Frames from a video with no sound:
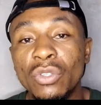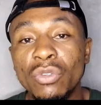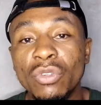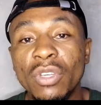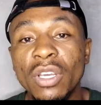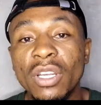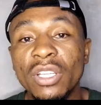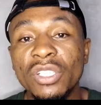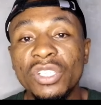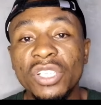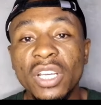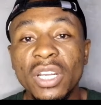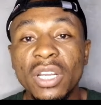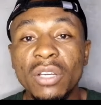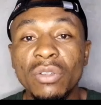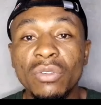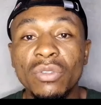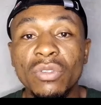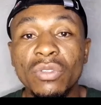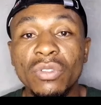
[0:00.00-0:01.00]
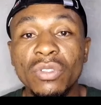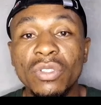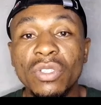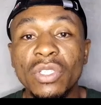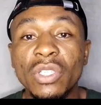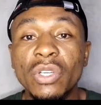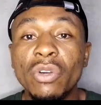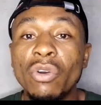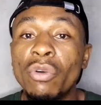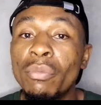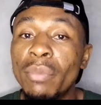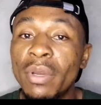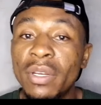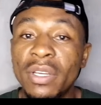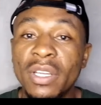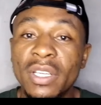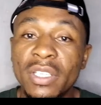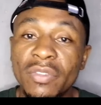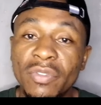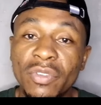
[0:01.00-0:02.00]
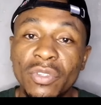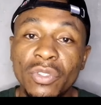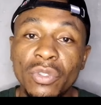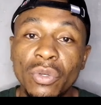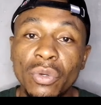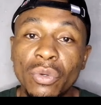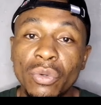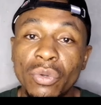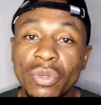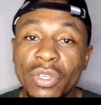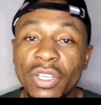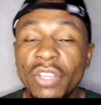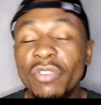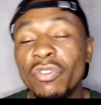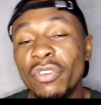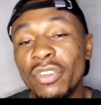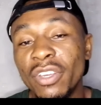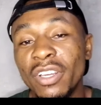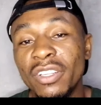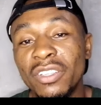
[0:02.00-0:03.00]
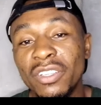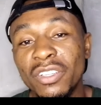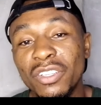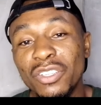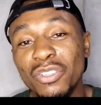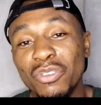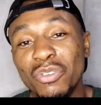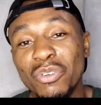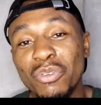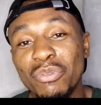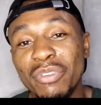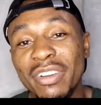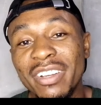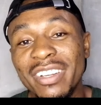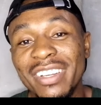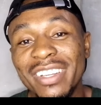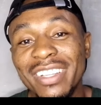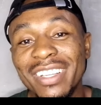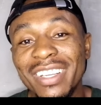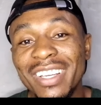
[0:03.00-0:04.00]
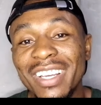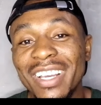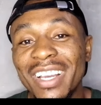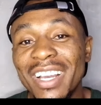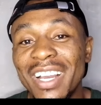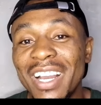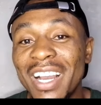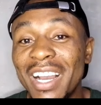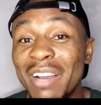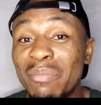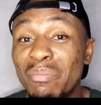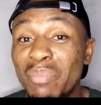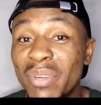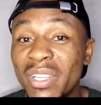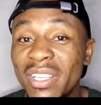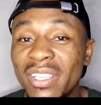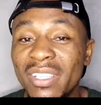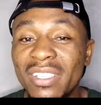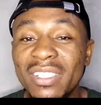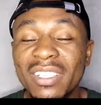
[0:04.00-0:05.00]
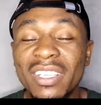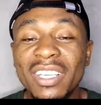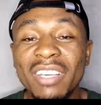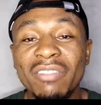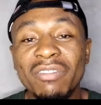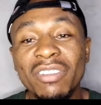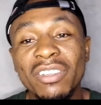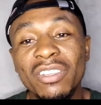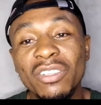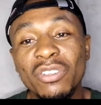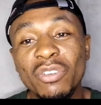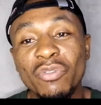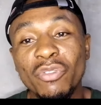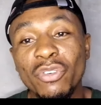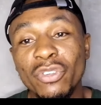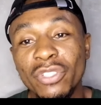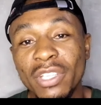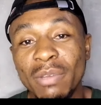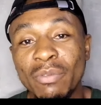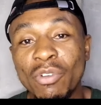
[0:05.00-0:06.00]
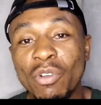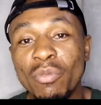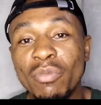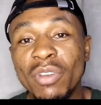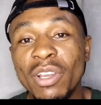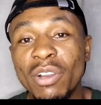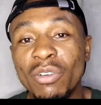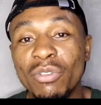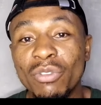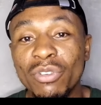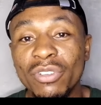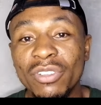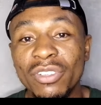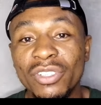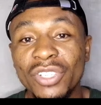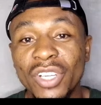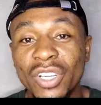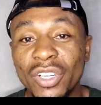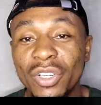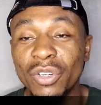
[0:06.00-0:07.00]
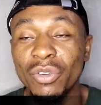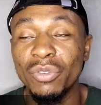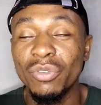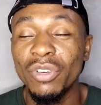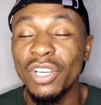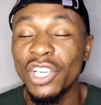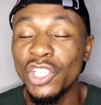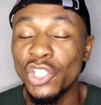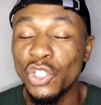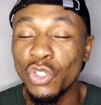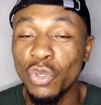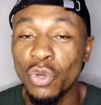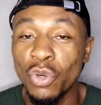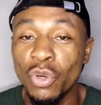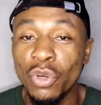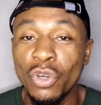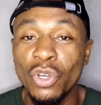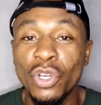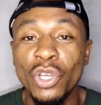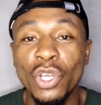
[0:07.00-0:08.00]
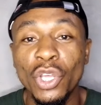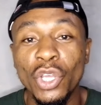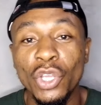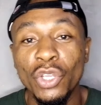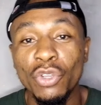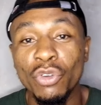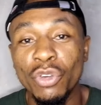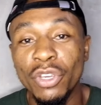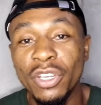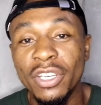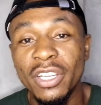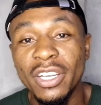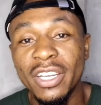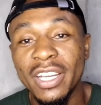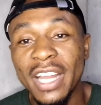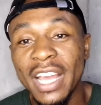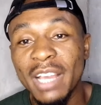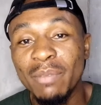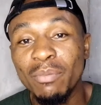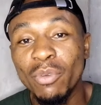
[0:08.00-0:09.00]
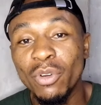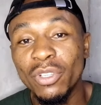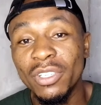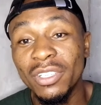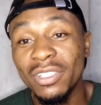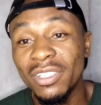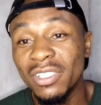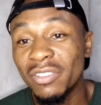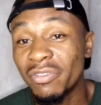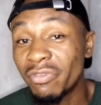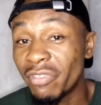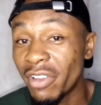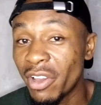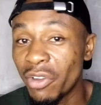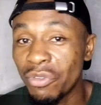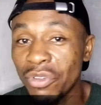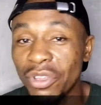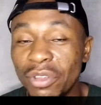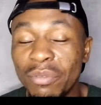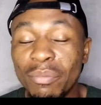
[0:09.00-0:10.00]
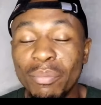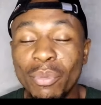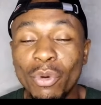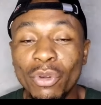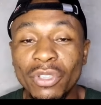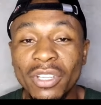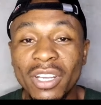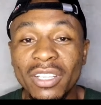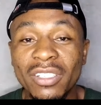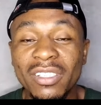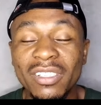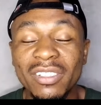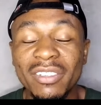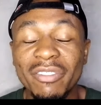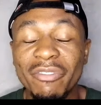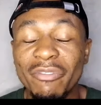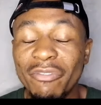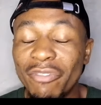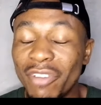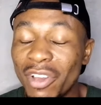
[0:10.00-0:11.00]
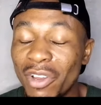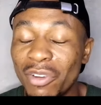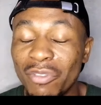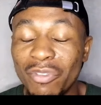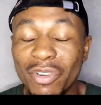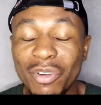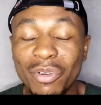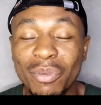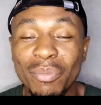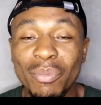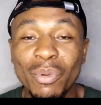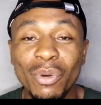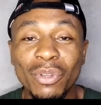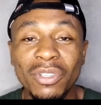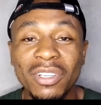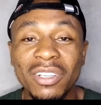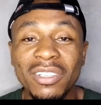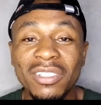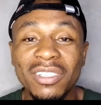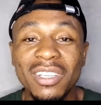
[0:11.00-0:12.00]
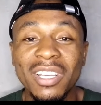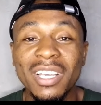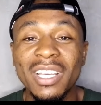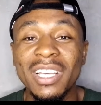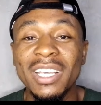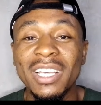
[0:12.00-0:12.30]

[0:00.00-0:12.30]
to get a shout out on my next video, if you get it correctly. And please, if this is your first time coming across the channel, ensure you hit the like button. It's very important, very, very important.